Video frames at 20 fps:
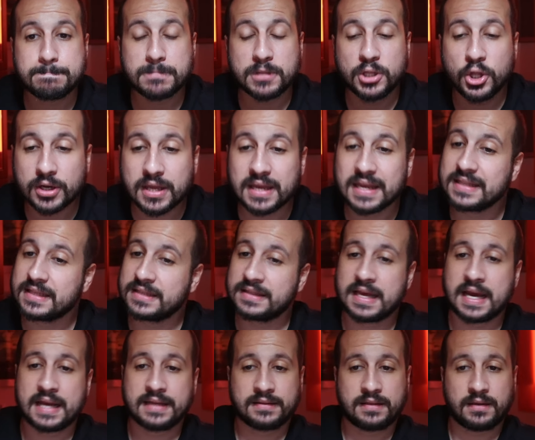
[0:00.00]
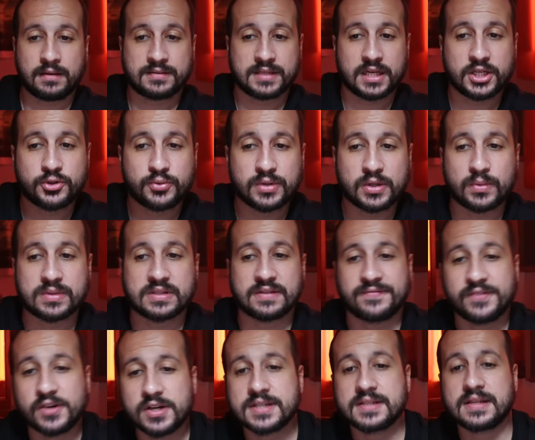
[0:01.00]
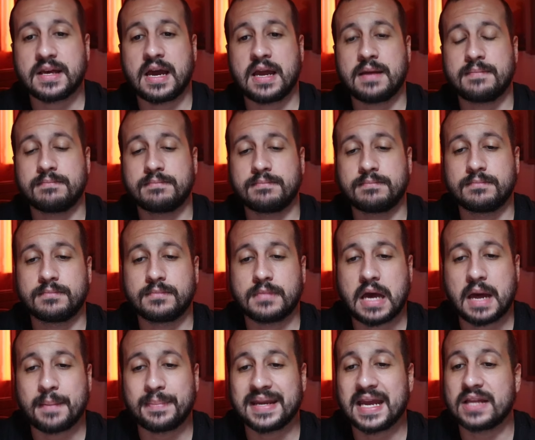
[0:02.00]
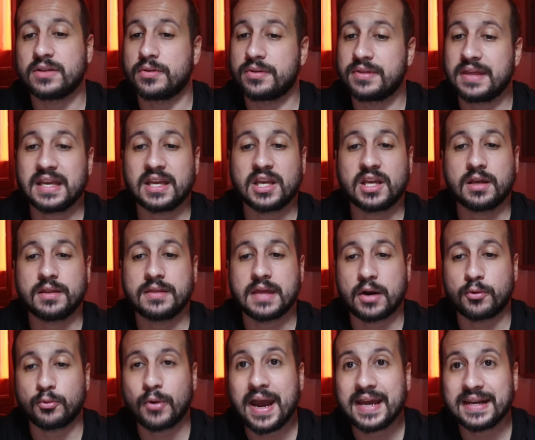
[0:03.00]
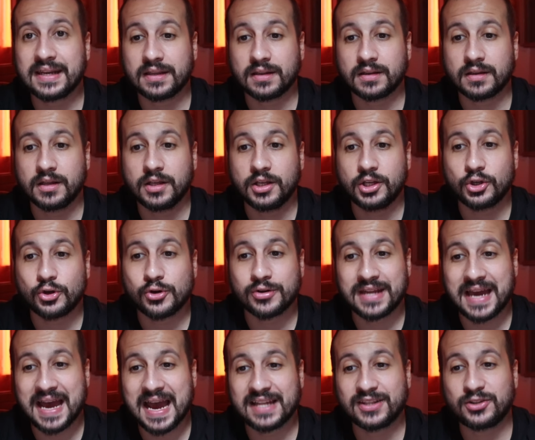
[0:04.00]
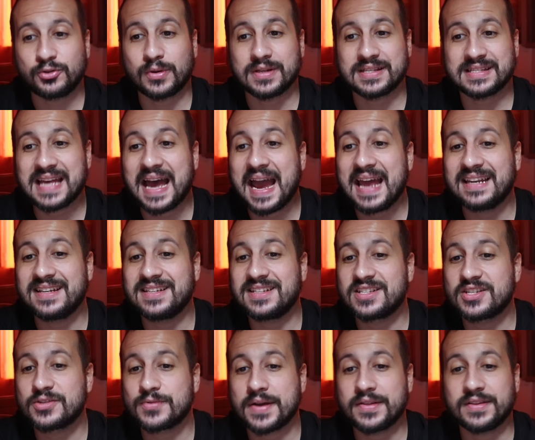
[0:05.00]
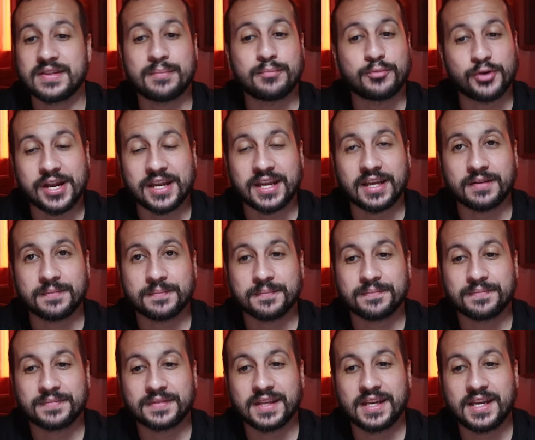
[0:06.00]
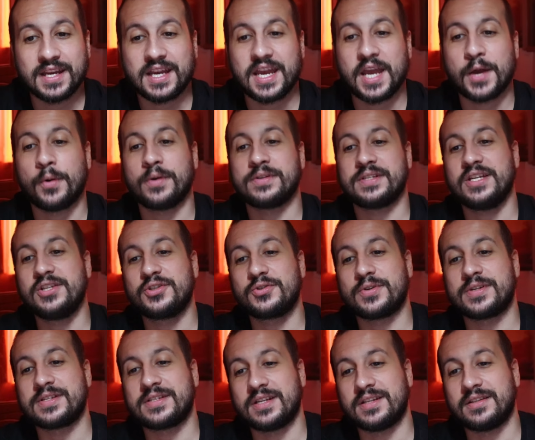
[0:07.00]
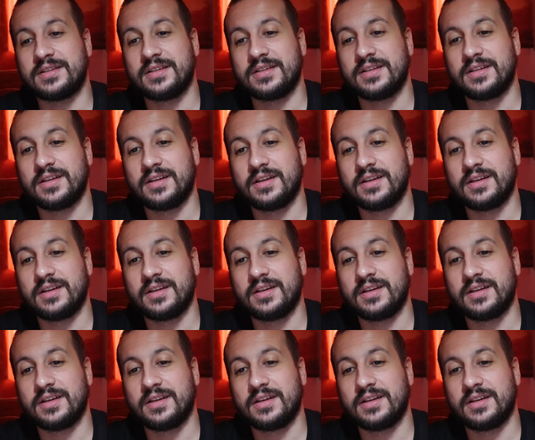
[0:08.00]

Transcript: looking at the 19th century was the first time I began to think that writing could add to a silence rather than break it. It was interested,